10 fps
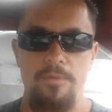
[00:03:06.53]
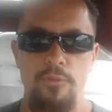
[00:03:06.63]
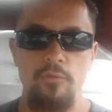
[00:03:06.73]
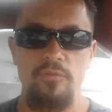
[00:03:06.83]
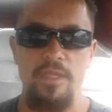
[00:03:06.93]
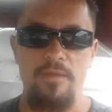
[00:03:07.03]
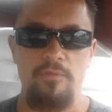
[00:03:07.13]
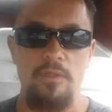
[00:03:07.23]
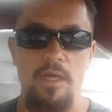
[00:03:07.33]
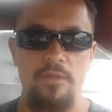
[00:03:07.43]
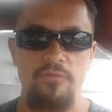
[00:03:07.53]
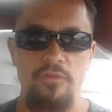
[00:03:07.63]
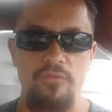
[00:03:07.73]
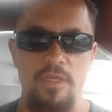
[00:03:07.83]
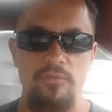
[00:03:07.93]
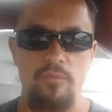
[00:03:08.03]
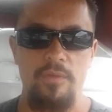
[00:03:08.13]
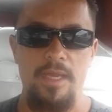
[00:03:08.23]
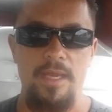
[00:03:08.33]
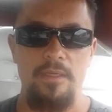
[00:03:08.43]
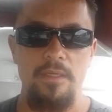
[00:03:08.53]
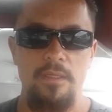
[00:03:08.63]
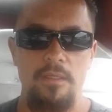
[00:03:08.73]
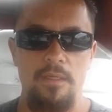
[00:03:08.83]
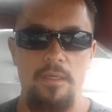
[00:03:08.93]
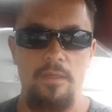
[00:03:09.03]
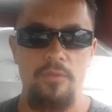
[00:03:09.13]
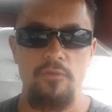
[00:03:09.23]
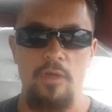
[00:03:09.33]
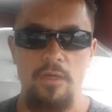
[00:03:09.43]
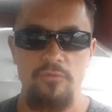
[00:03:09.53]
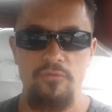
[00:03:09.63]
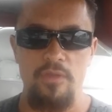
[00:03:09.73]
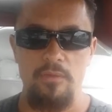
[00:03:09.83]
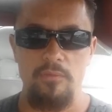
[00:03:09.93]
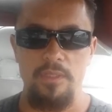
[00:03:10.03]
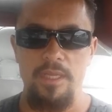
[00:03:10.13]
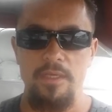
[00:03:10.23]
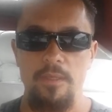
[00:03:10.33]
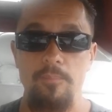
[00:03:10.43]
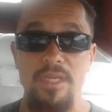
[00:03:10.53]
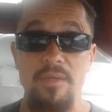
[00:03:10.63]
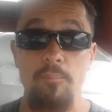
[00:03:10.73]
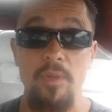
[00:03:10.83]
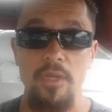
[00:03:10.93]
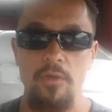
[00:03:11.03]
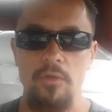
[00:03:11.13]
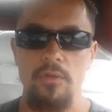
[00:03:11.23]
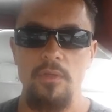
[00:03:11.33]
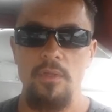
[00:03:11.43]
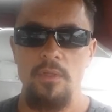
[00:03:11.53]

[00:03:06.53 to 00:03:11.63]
Usually have a lot of success with that. The dogs generally end up being bigger,